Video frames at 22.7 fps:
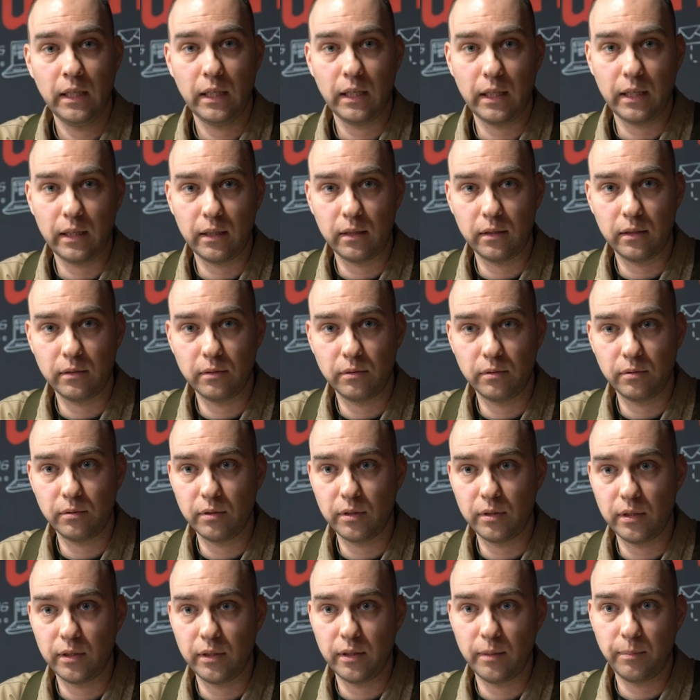
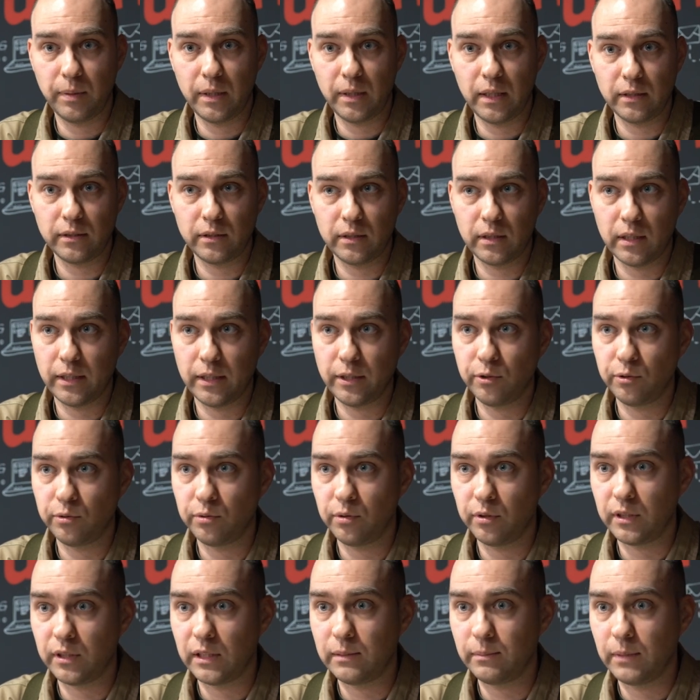And in the past, I used
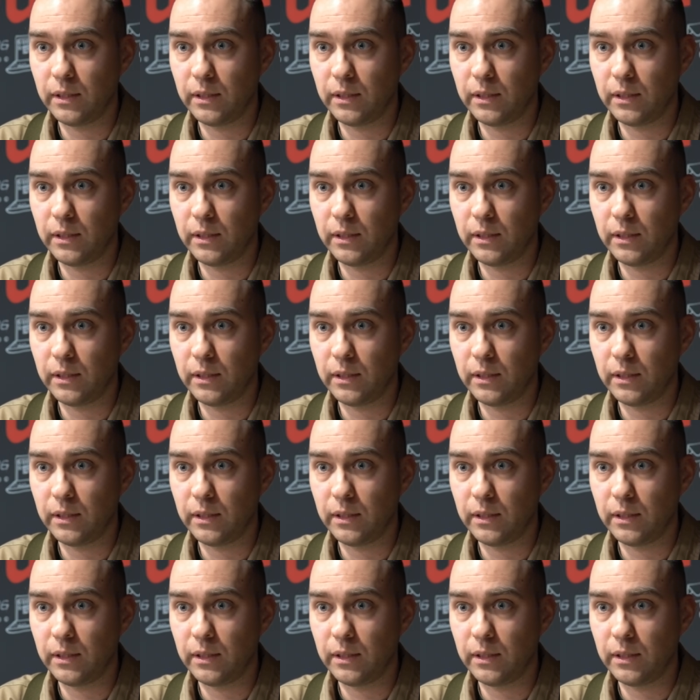to tell